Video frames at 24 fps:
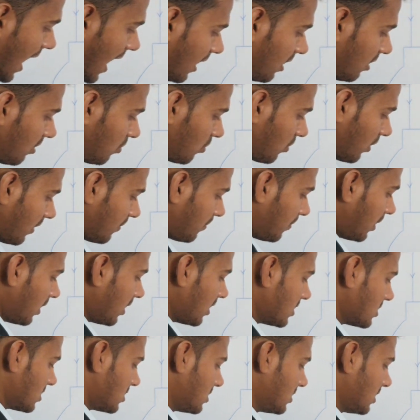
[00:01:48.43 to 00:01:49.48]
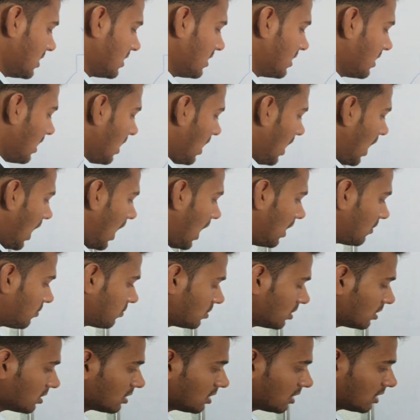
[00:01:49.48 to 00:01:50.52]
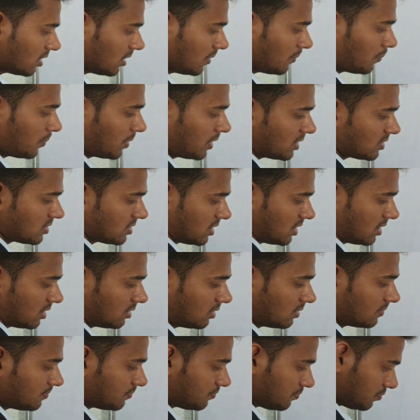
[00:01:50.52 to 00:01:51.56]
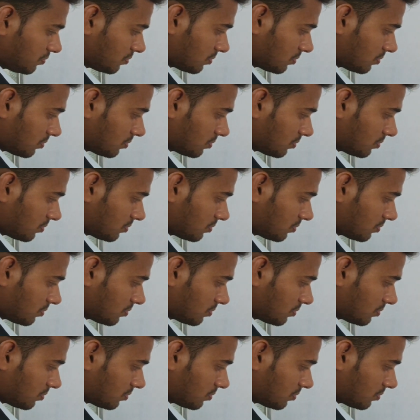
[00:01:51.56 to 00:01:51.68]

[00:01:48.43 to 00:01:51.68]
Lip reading: and vapor state. After the compressor,